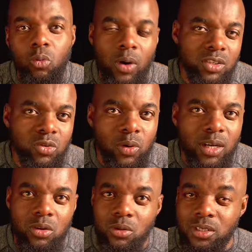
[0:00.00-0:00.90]
one-to-one
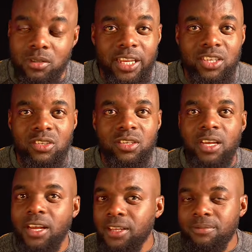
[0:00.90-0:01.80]
-one consultation
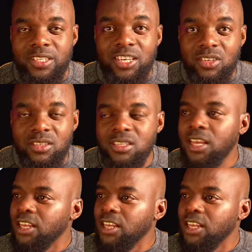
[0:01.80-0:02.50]
um, sessions.